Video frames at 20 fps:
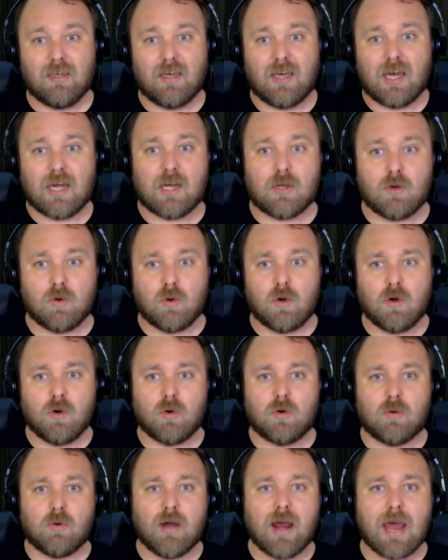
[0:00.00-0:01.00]
And I go,
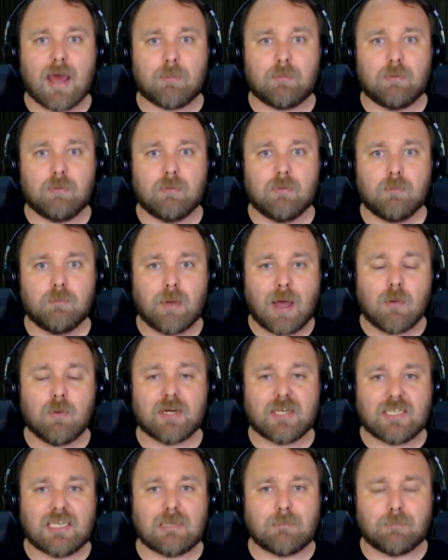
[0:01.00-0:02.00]
oh crap, but I
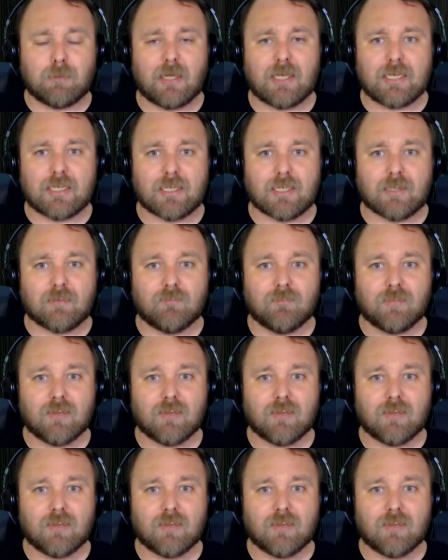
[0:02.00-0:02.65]
want to keep playing it.